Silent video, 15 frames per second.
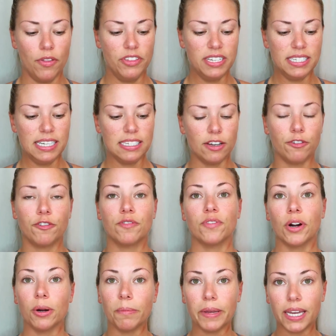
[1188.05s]
This is a
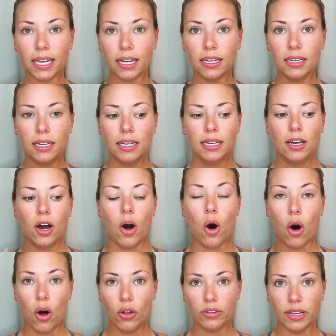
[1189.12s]
firming,
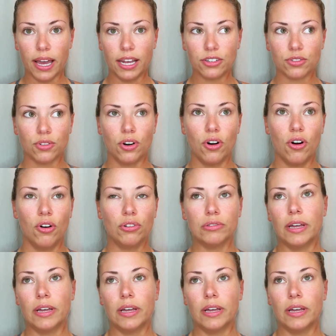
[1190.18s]
all natural,